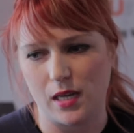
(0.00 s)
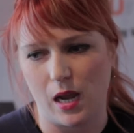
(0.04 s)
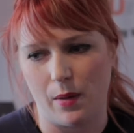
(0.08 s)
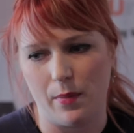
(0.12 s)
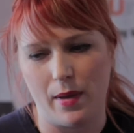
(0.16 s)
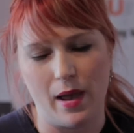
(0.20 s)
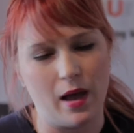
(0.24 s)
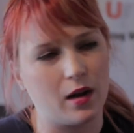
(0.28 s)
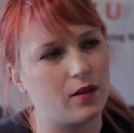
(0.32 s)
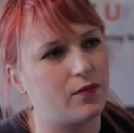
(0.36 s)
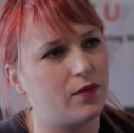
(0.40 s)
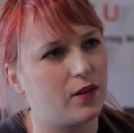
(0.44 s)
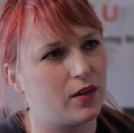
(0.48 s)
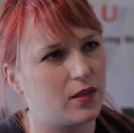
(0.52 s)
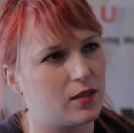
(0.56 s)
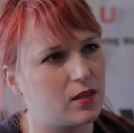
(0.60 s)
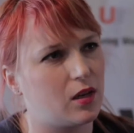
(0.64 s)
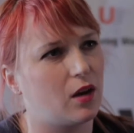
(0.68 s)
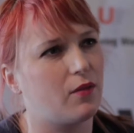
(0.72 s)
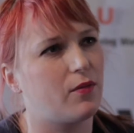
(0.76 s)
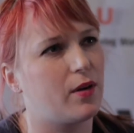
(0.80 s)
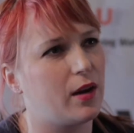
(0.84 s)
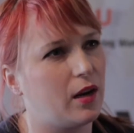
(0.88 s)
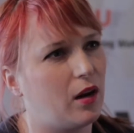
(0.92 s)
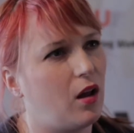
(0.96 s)
come out of it is I
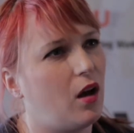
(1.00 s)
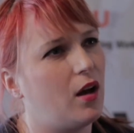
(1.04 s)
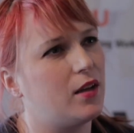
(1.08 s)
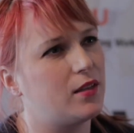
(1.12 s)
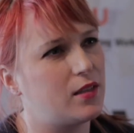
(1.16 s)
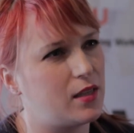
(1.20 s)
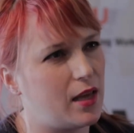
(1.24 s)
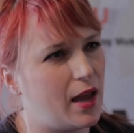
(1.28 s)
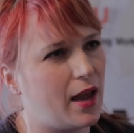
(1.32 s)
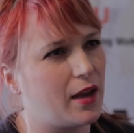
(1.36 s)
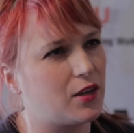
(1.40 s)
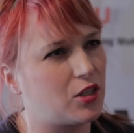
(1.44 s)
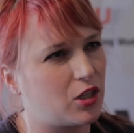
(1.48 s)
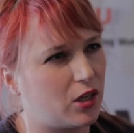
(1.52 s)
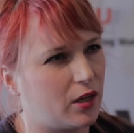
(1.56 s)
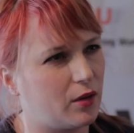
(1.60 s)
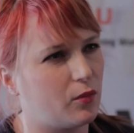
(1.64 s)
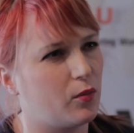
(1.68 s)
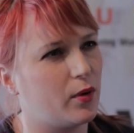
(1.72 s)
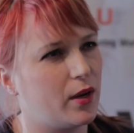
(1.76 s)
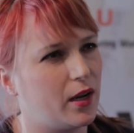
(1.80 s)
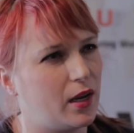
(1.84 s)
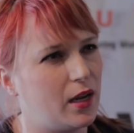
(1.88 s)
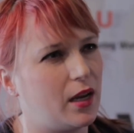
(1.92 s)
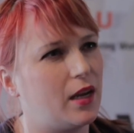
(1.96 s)
realise that actually
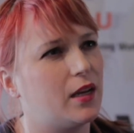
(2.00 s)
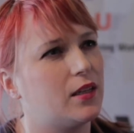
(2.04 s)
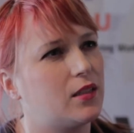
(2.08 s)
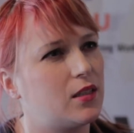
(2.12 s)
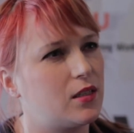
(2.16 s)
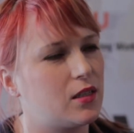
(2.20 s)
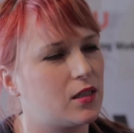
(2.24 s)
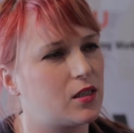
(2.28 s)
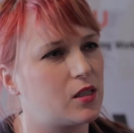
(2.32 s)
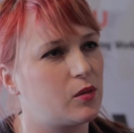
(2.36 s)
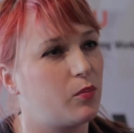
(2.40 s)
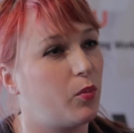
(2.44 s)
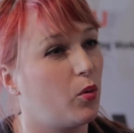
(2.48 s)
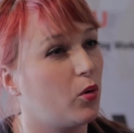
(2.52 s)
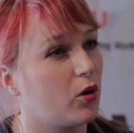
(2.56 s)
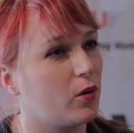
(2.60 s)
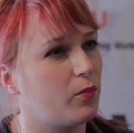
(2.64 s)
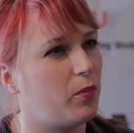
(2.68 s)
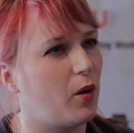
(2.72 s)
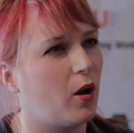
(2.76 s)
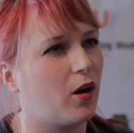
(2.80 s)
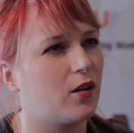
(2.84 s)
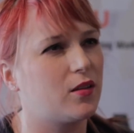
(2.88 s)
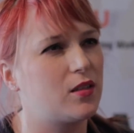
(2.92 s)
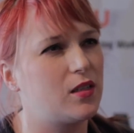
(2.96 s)
we're here to support a
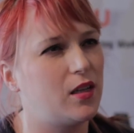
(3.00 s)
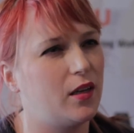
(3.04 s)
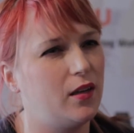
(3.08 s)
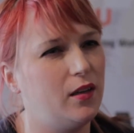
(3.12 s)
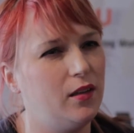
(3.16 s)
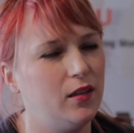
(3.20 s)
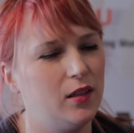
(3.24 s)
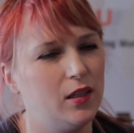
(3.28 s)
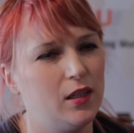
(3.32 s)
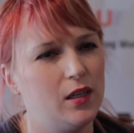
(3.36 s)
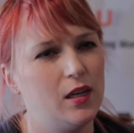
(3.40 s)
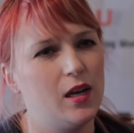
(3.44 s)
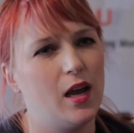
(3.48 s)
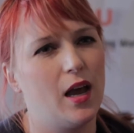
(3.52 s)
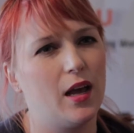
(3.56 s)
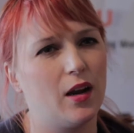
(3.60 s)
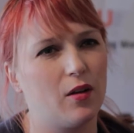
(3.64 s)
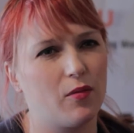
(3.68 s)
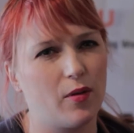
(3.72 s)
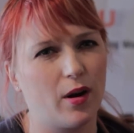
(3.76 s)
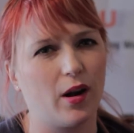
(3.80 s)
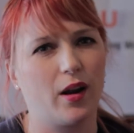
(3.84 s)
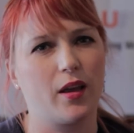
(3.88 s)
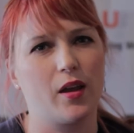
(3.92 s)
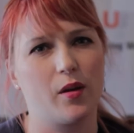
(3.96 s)
policy, and a
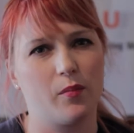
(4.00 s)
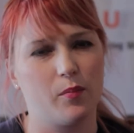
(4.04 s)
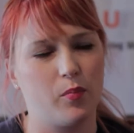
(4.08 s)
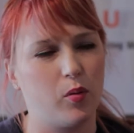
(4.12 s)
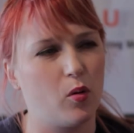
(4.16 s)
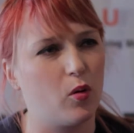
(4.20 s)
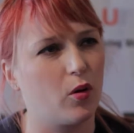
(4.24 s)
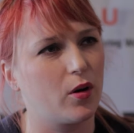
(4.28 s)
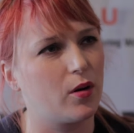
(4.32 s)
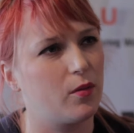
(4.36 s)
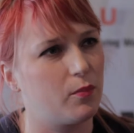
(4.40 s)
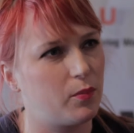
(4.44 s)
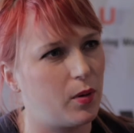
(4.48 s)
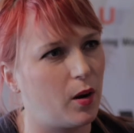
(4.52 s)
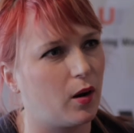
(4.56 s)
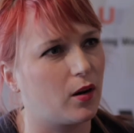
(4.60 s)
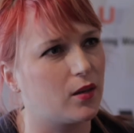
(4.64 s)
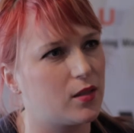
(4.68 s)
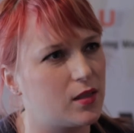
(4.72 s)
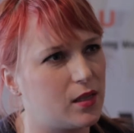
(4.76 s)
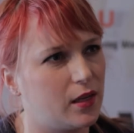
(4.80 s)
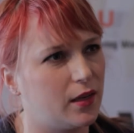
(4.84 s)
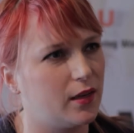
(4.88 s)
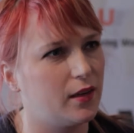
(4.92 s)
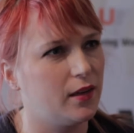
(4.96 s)
really important
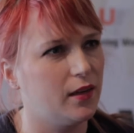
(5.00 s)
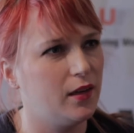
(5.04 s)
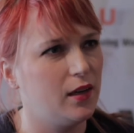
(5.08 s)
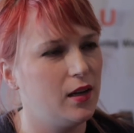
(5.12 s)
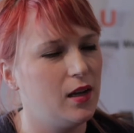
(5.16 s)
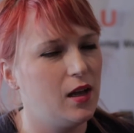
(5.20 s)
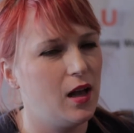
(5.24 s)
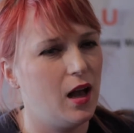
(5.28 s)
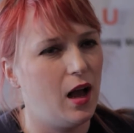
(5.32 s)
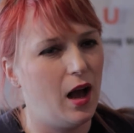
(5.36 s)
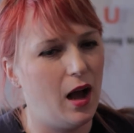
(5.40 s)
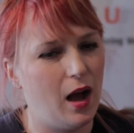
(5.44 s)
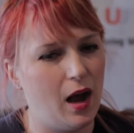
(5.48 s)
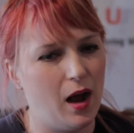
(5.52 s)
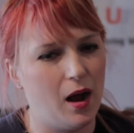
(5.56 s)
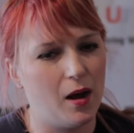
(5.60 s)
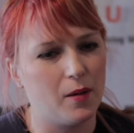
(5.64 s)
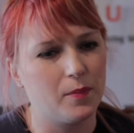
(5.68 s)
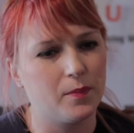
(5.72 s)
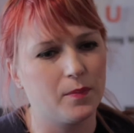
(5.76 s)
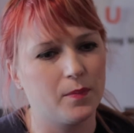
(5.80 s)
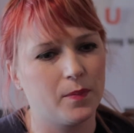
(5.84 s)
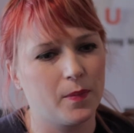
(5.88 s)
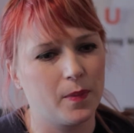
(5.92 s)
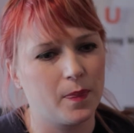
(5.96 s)
policy,
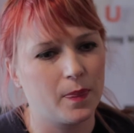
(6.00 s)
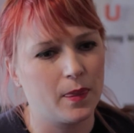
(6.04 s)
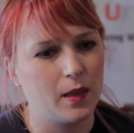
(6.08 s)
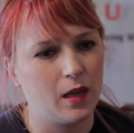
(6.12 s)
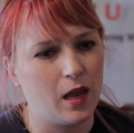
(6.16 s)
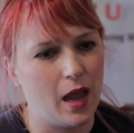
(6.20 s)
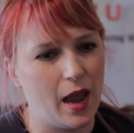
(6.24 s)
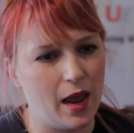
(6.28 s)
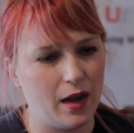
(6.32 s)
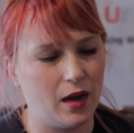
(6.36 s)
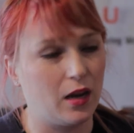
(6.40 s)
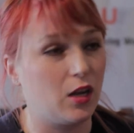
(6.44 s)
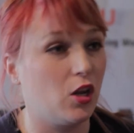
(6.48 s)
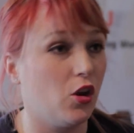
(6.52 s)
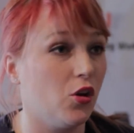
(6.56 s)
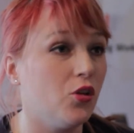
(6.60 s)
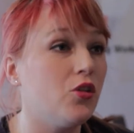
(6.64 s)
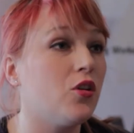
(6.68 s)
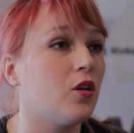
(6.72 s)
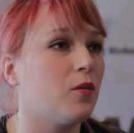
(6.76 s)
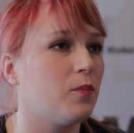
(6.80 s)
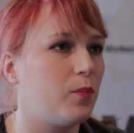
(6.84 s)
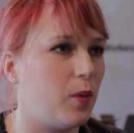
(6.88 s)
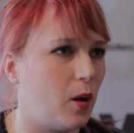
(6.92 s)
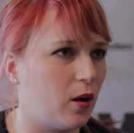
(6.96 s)
and a
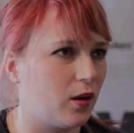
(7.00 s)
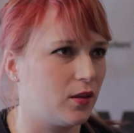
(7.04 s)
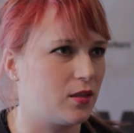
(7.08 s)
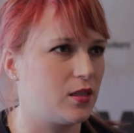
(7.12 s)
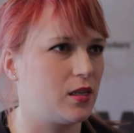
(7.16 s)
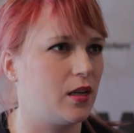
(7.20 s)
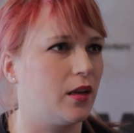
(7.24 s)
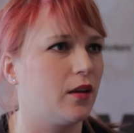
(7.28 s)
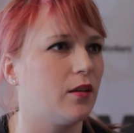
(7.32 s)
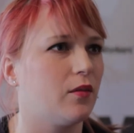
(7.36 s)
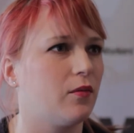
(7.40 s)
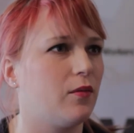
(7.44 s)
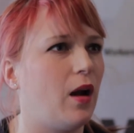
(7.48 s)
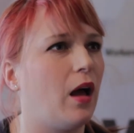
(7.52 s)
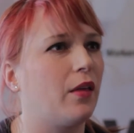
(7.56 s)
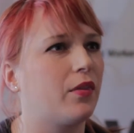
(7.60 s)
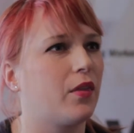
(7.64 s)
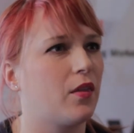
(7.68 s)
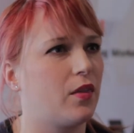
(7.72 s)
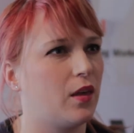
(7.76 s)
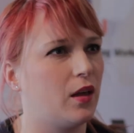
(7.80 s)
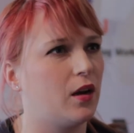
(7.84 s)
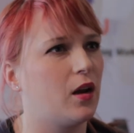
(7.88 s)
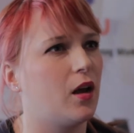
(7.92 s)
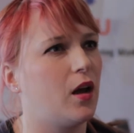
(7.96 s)
union policy rather
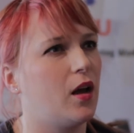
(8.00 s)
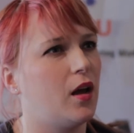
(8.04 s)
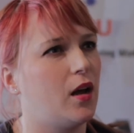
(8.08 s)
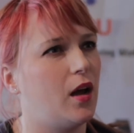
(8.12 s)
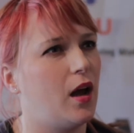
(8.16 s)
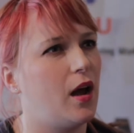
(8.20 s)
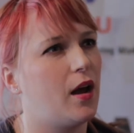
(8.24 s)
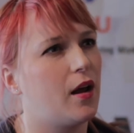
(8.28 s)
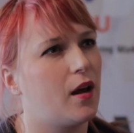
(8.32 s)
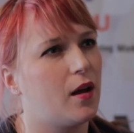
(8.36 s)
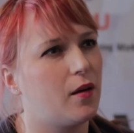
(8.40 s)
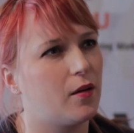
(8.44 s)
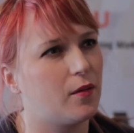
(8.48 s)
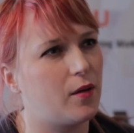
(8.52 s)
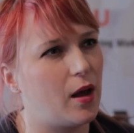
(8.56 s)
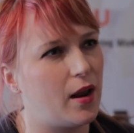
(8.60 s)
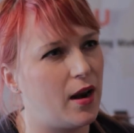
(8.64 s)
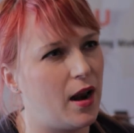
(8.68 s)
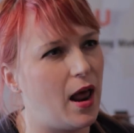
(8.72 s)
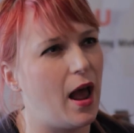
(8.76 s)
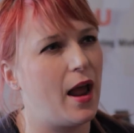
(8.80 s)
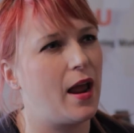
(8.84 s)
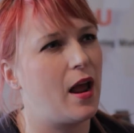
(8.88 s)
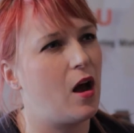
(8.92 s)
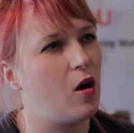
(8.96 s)
than an
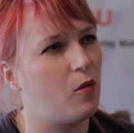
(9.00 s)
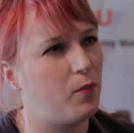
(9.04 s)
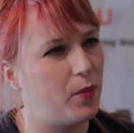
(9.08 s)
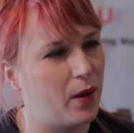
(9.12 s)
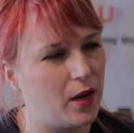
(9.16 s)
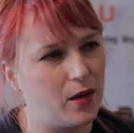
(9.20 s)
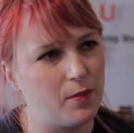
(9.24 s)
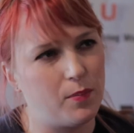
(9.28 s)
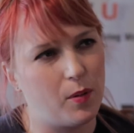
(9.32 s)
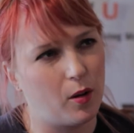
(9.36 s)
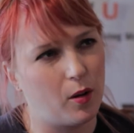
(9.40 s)
ALP